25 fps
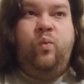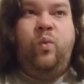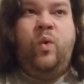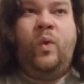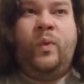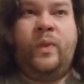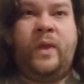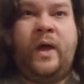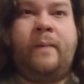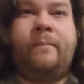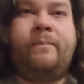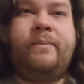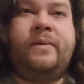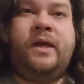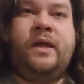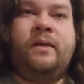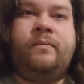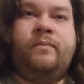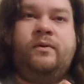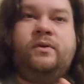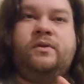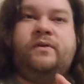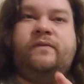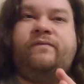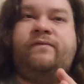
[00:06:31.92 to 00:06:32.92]
Will not be
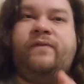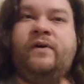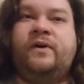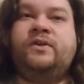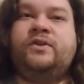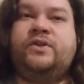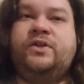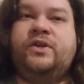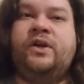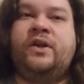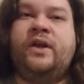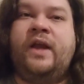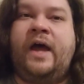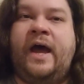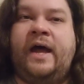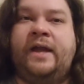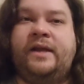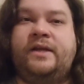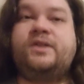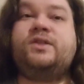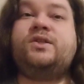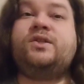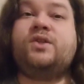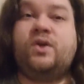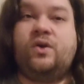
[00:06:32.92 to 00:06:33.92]
able to function at
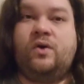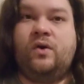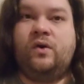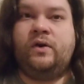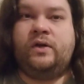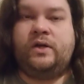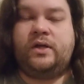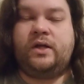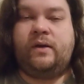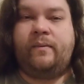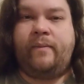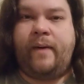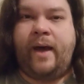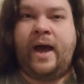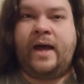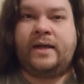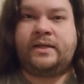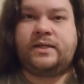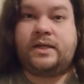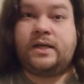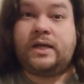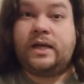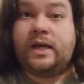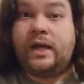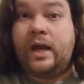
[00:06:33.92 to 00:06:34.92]
its current
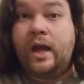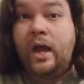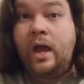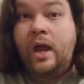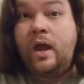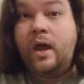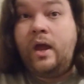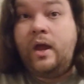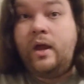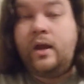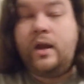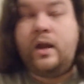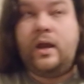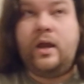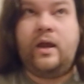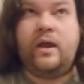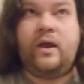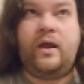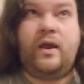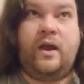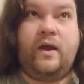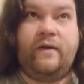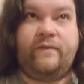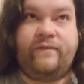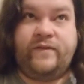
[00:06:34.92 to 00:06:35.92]
capacity.
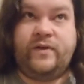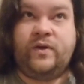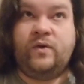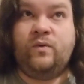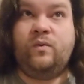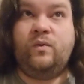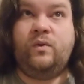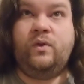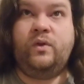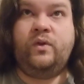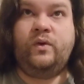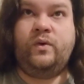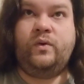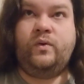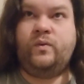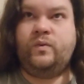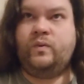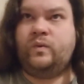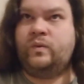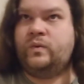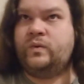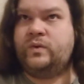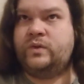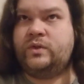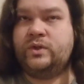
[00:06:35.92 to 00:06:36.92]
If you
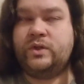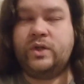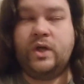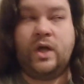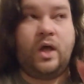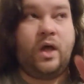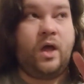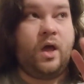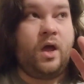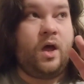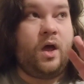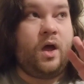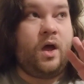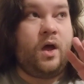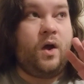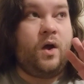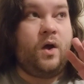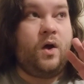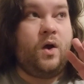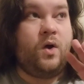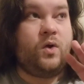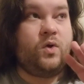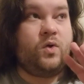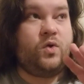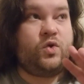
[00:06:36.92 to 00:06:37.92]
lose
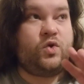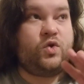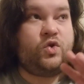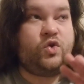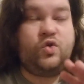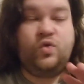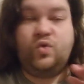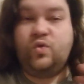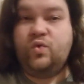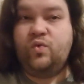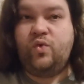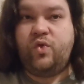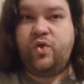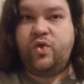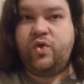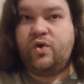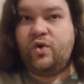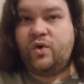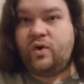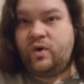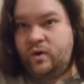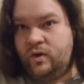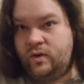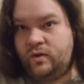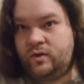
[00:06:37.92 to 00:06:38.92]

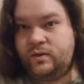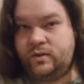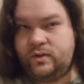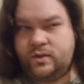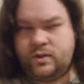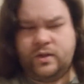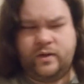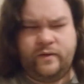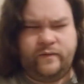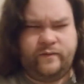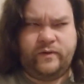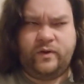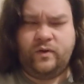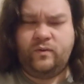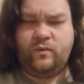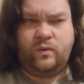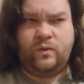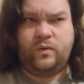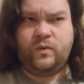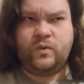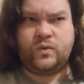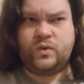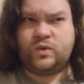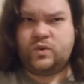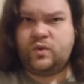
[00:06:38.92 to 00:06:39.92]
2/3, if you
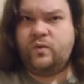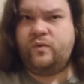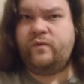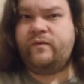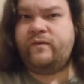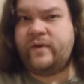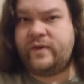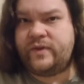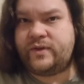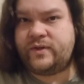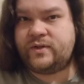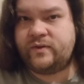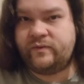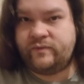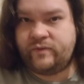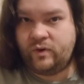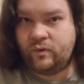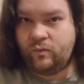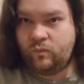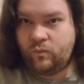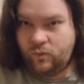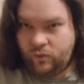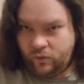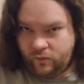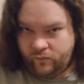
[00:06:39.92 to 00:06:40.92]
lose 2/5 of your
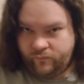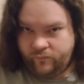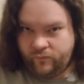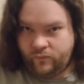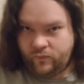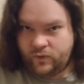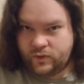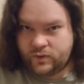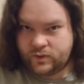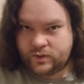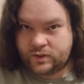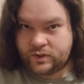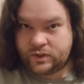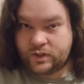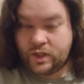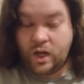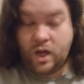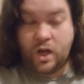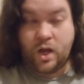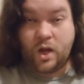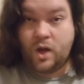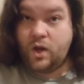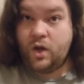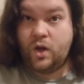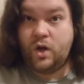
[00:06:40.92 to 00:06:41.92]
workforce,
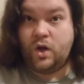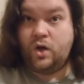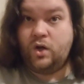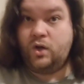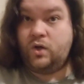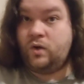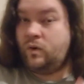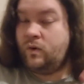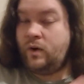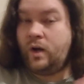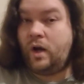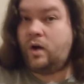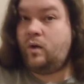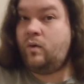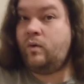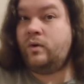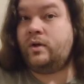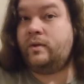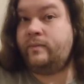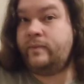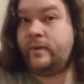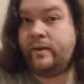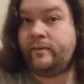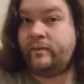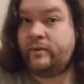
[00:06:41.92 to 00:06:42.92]
you're not going
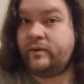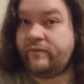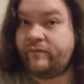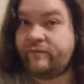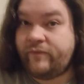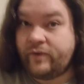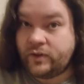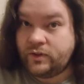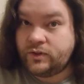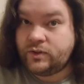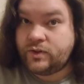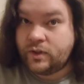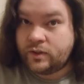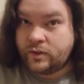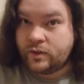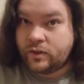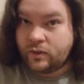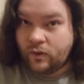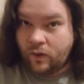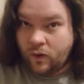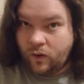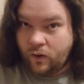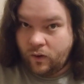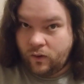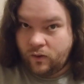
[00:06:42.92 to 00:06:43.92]
to be able to function at
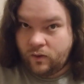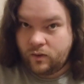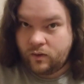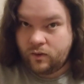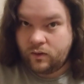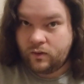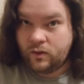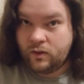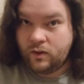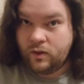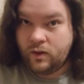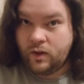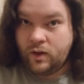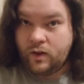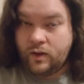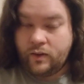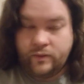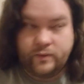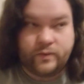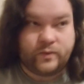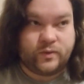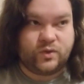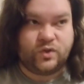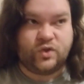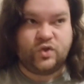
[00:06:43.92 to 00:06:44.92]
all.
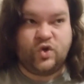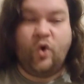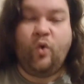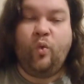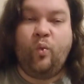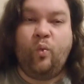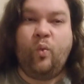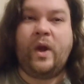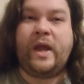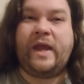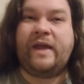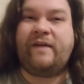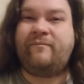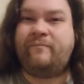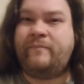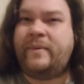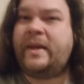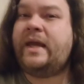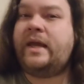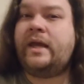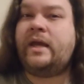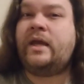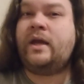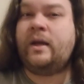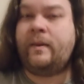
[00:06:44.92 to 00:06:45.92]
There is no way of
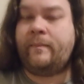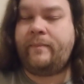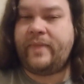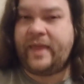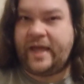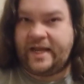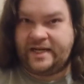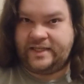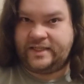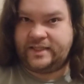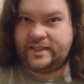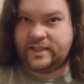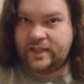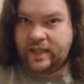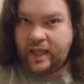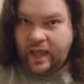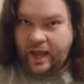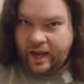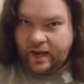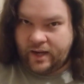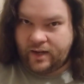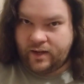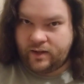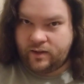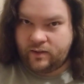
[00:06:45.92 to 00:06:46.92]
picking up that
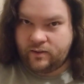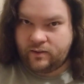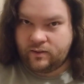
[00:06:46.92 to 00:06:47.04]
slack.